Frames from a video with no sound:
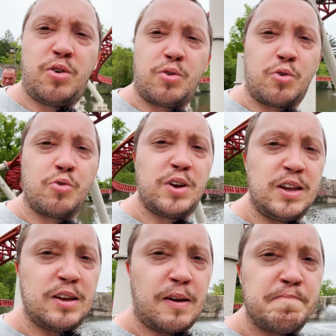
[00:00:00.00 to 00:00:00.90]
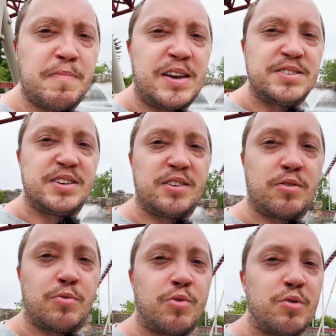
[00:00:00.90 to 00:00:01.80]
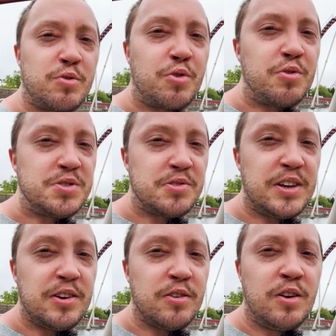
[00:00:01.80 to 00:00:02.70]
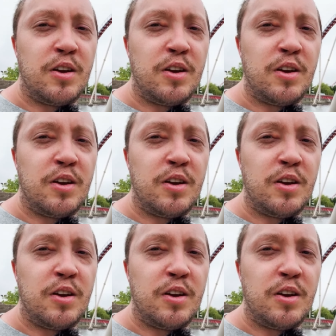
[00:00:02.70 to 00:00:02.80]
really amazing roller coaster here.